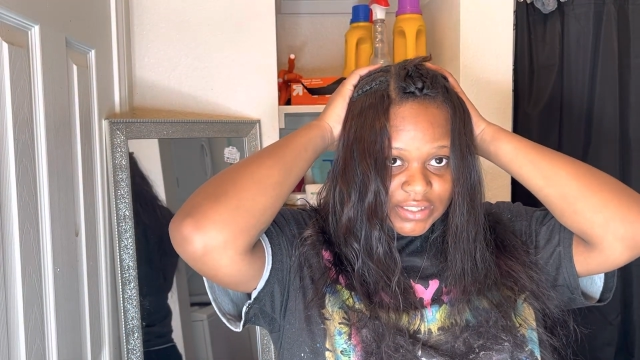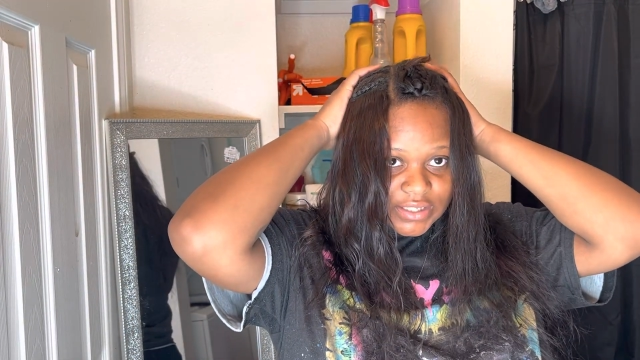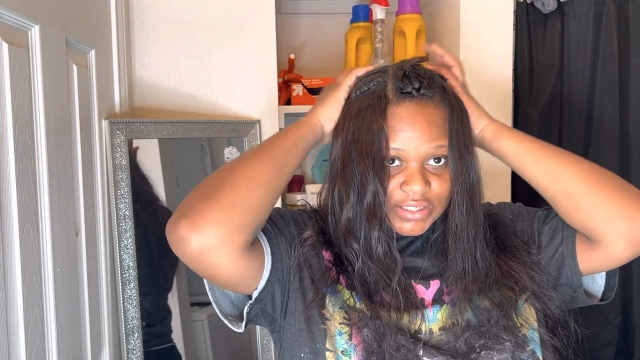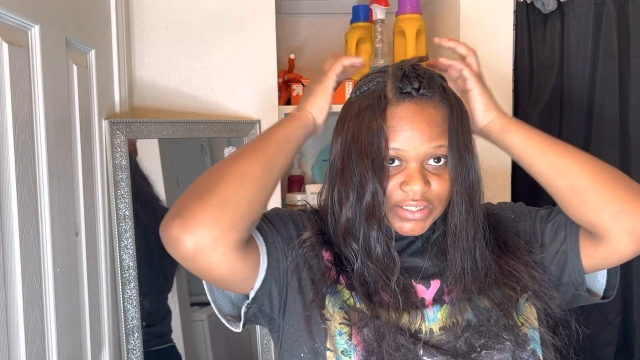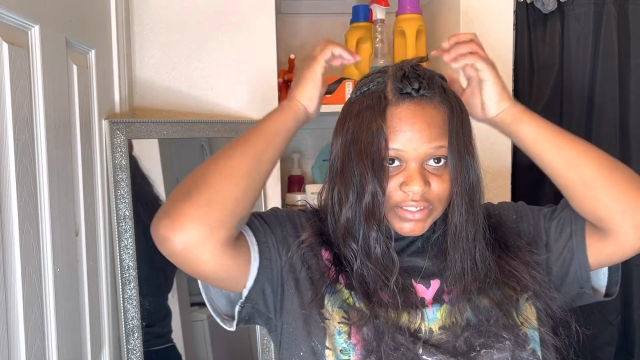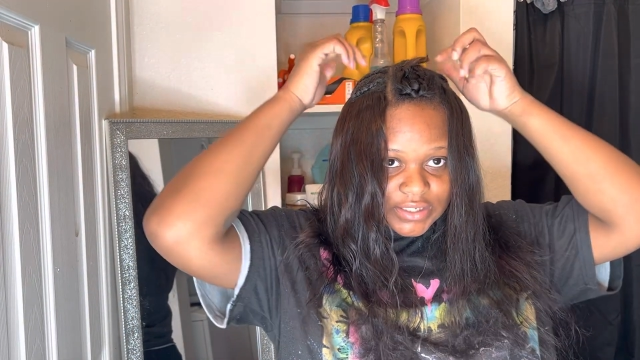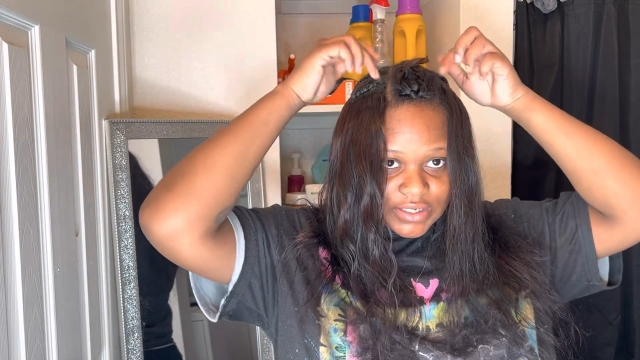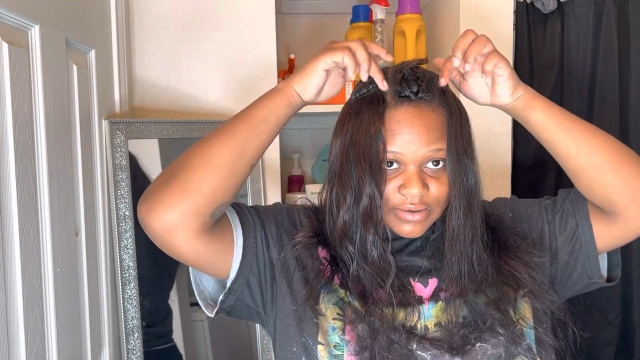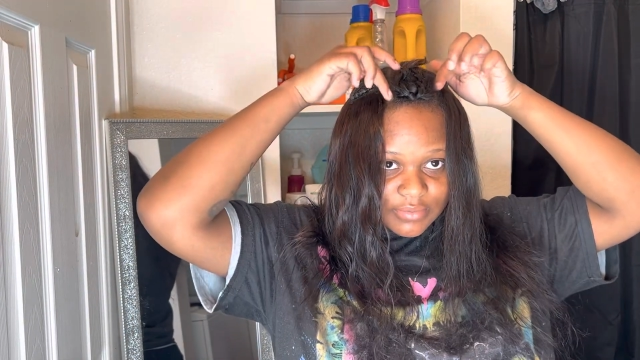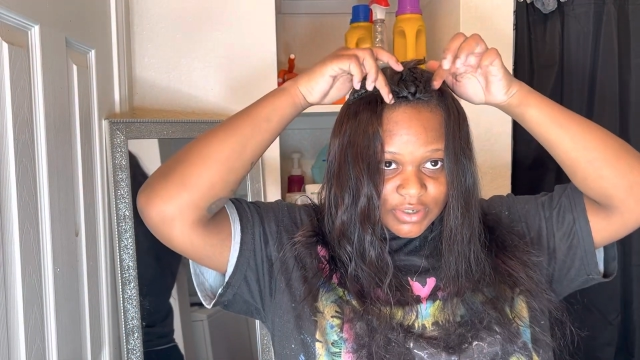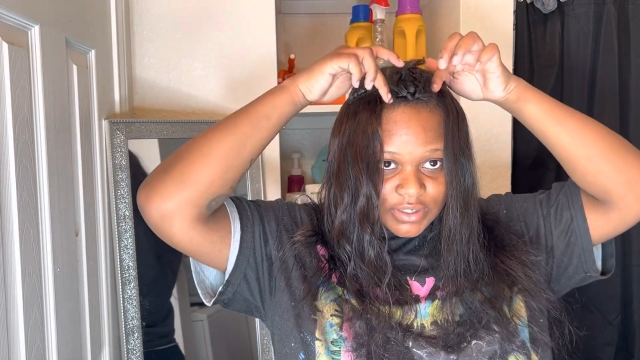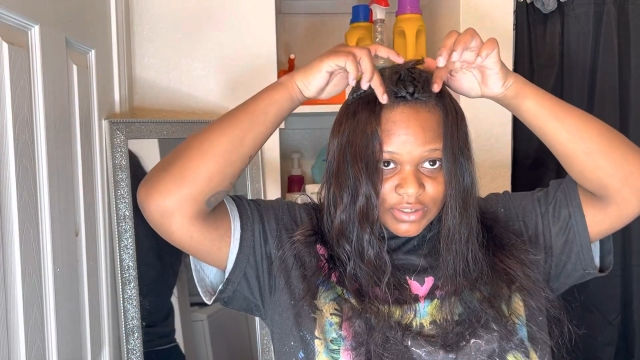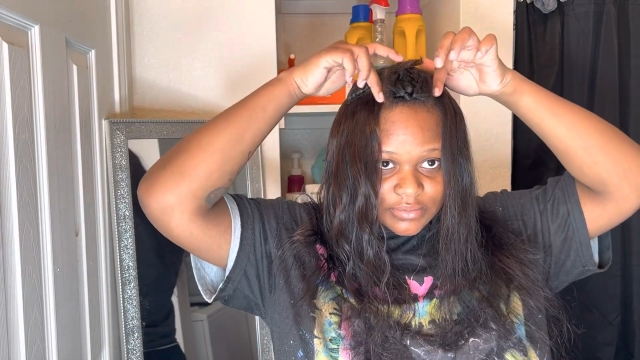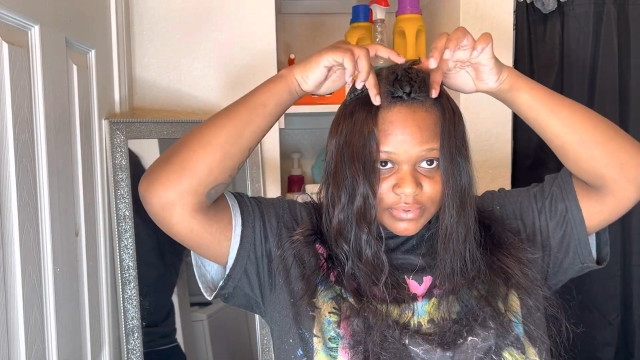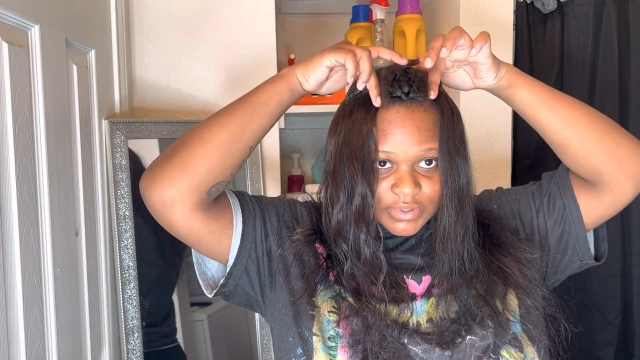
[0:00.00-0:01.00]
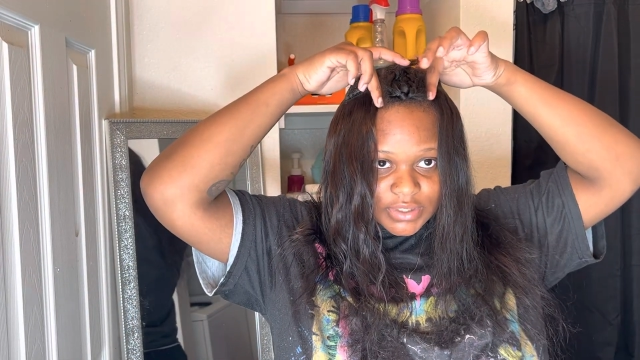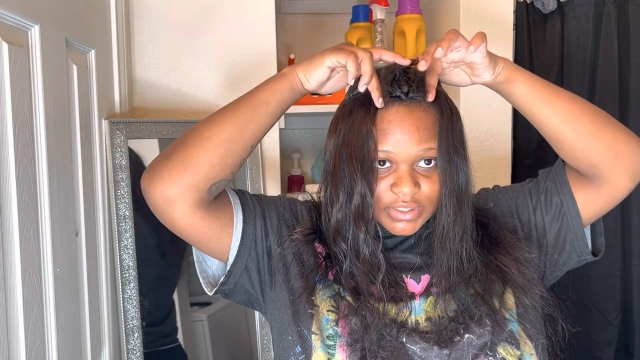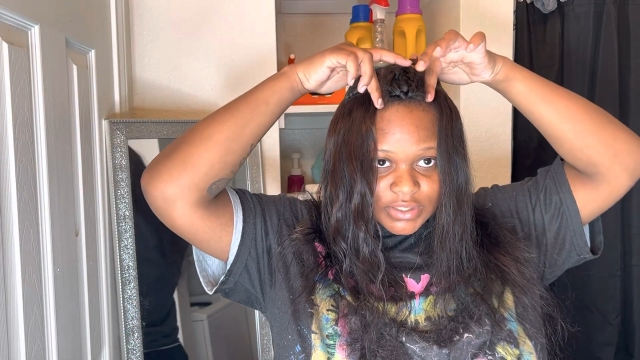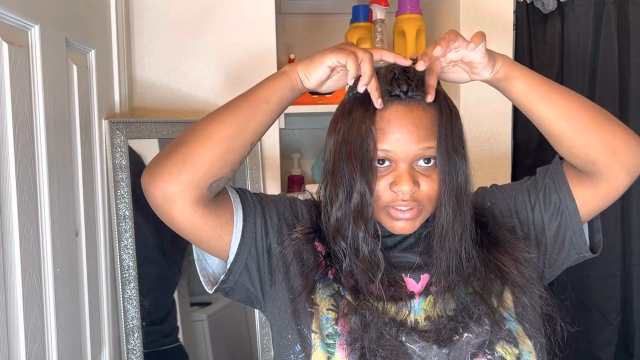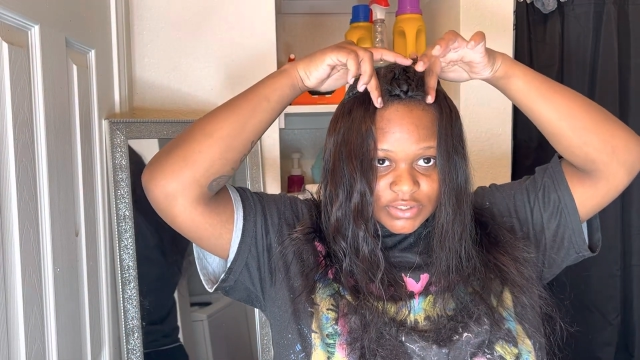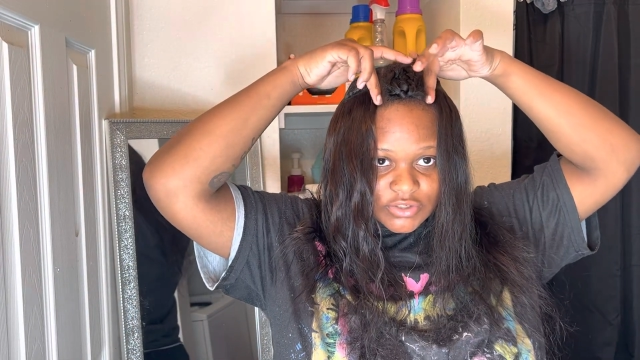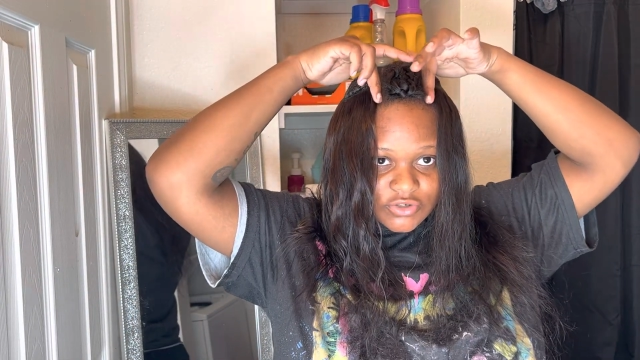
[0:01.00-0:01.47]
and then once I get
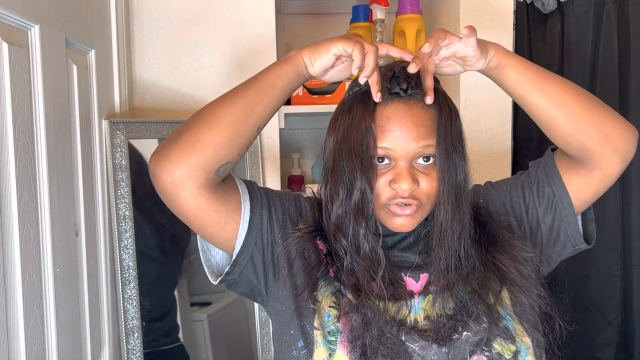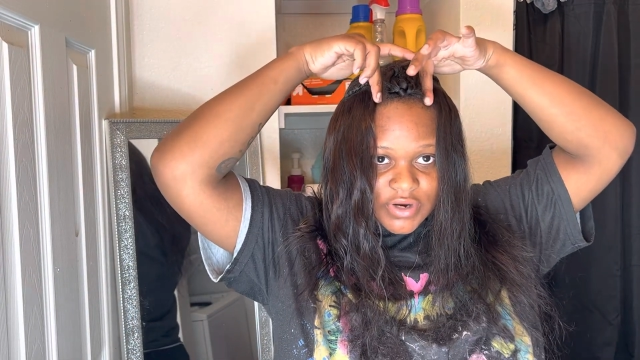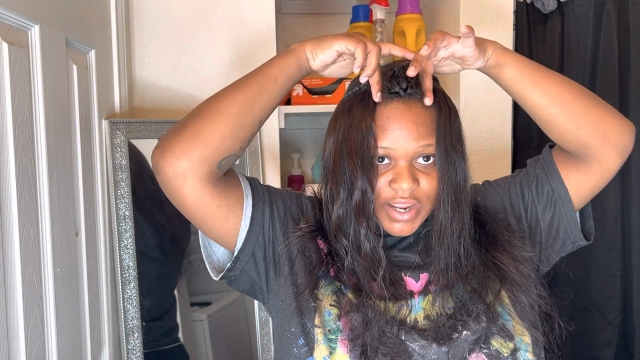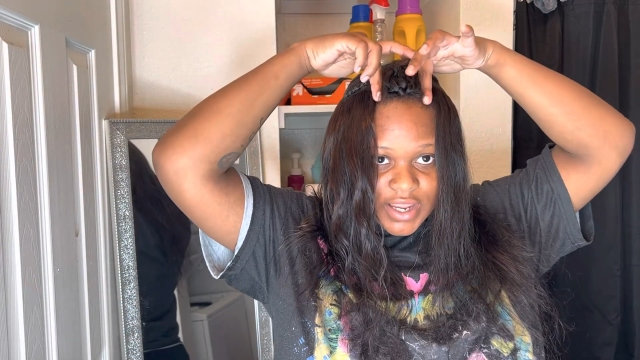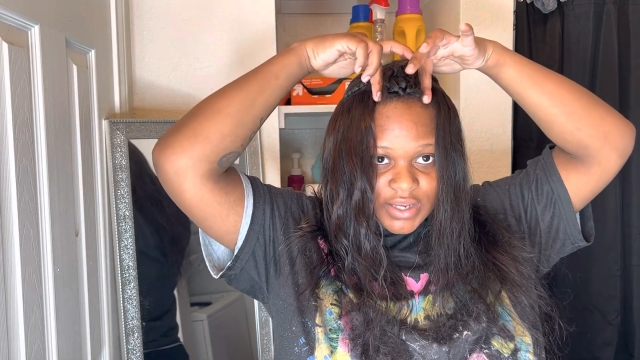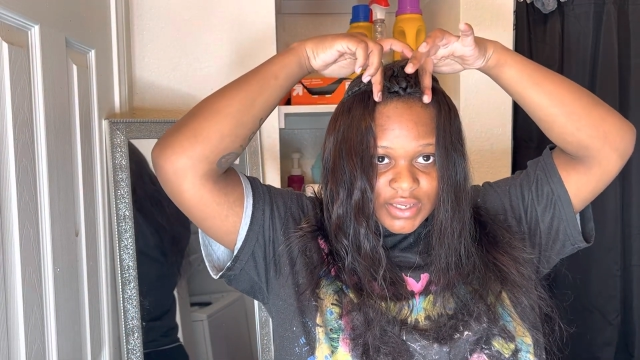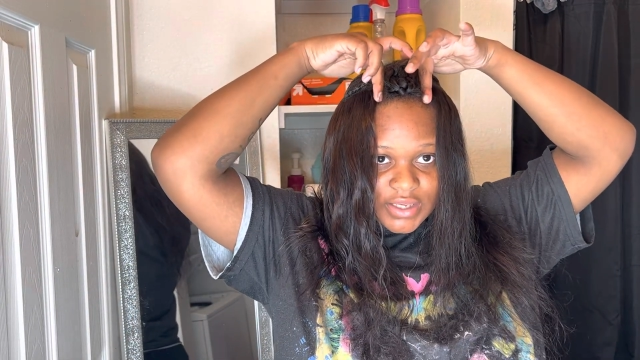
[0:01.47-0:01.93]
to the end,